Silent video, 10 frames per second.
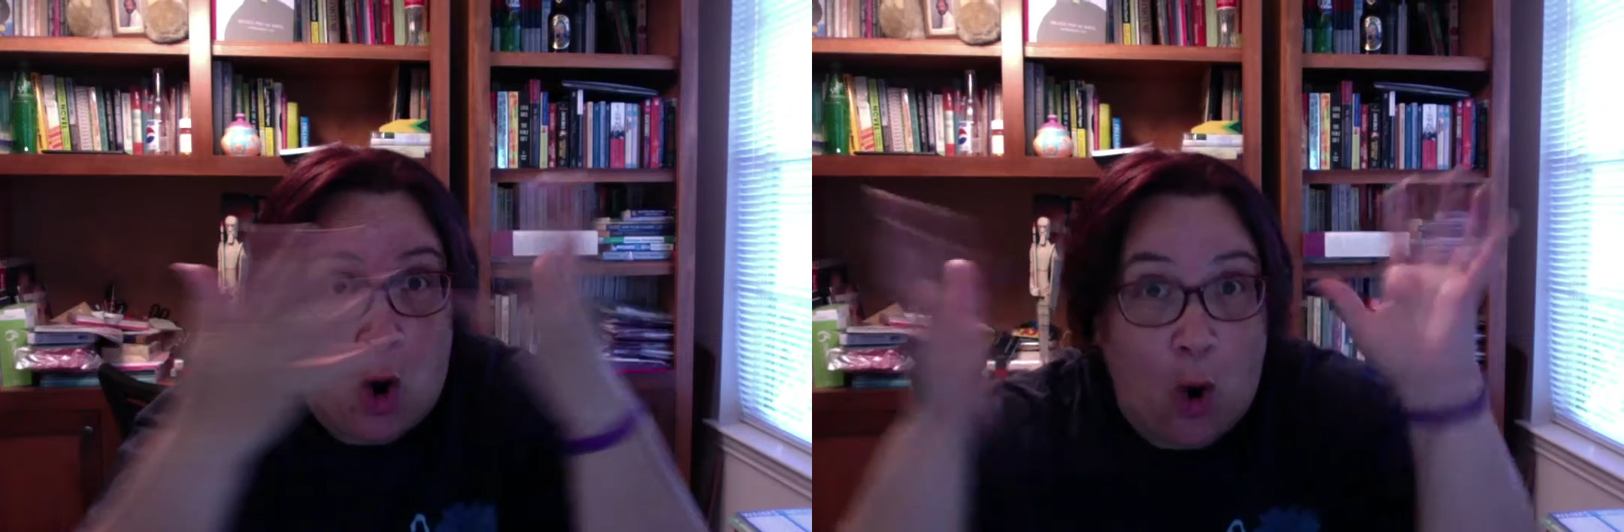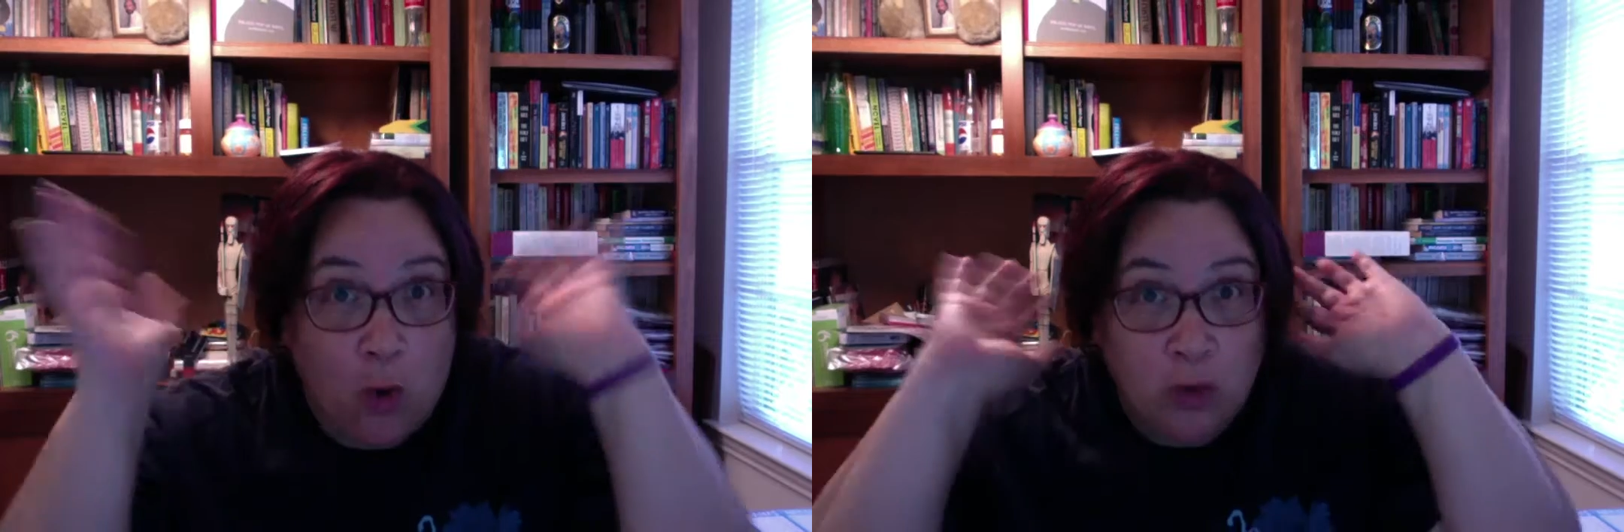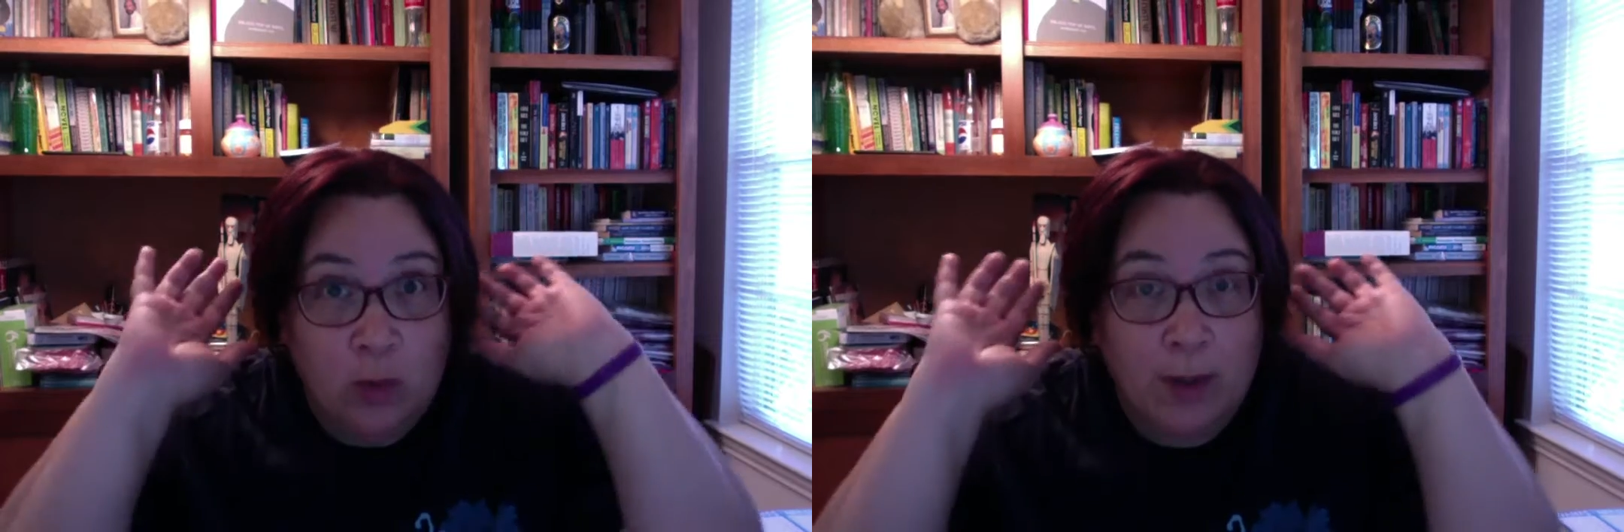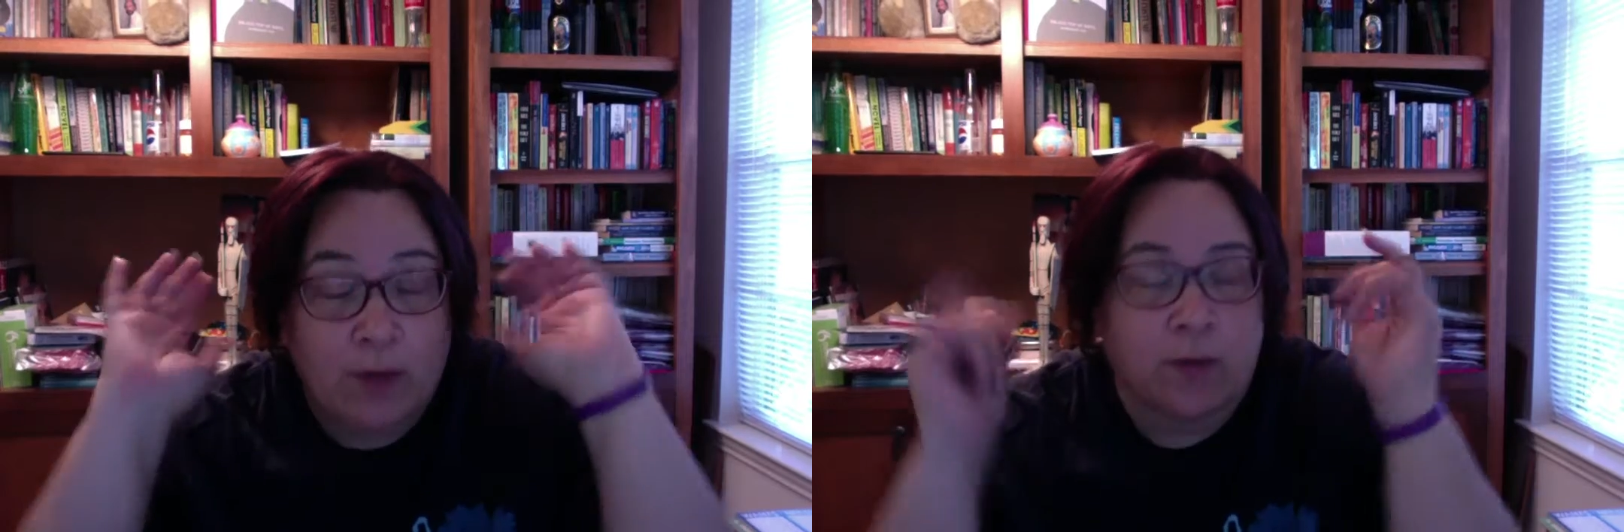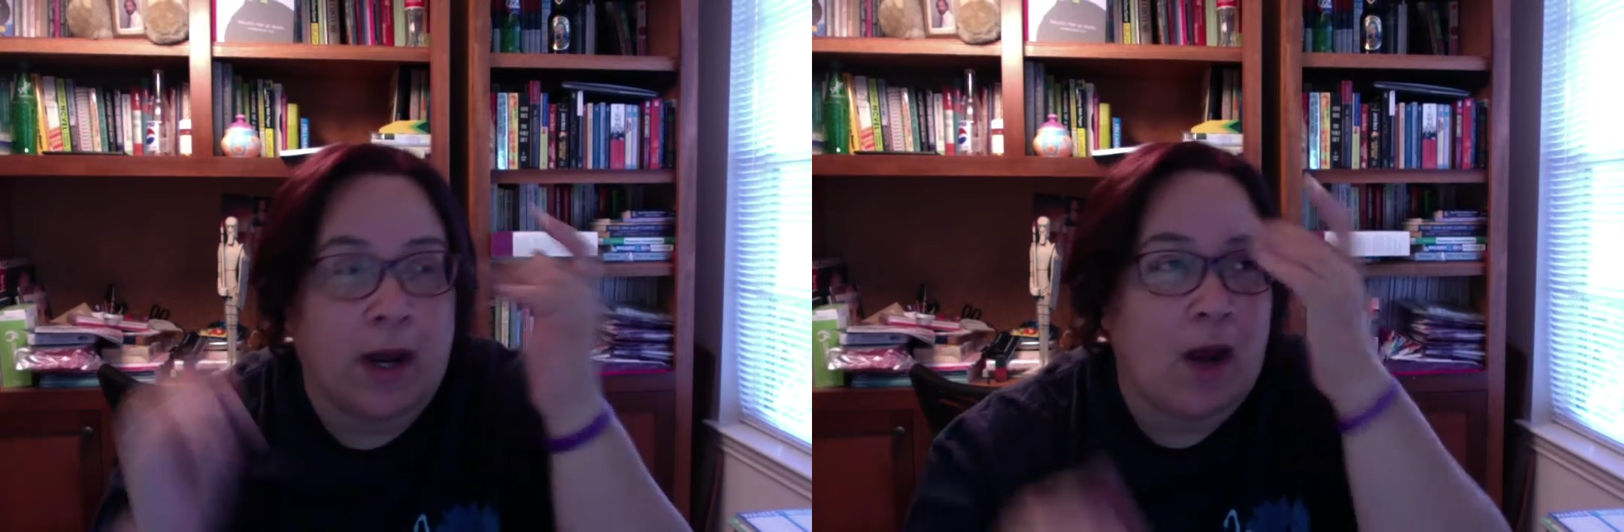all the way
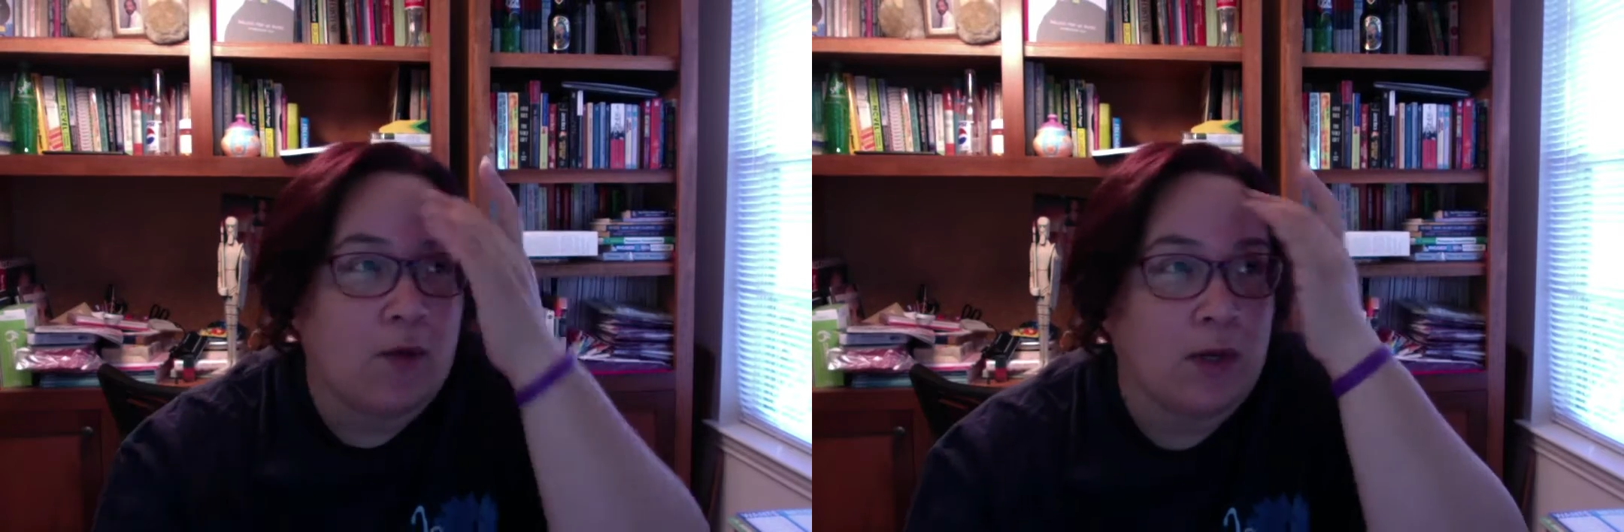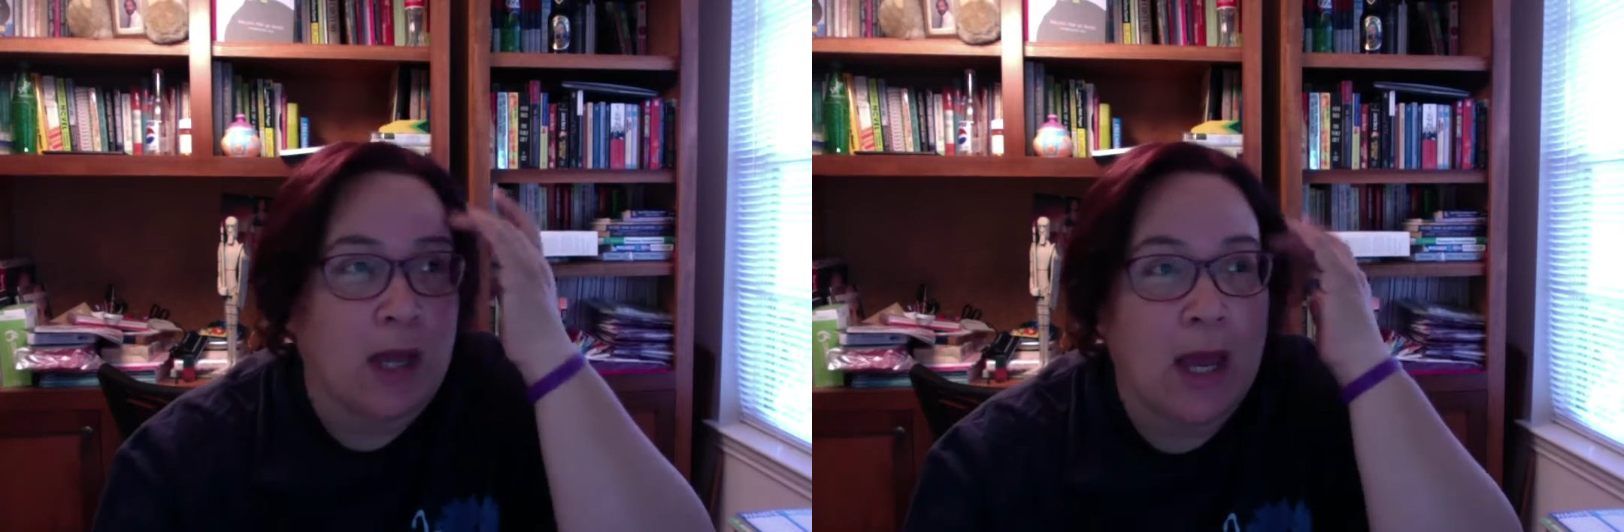around,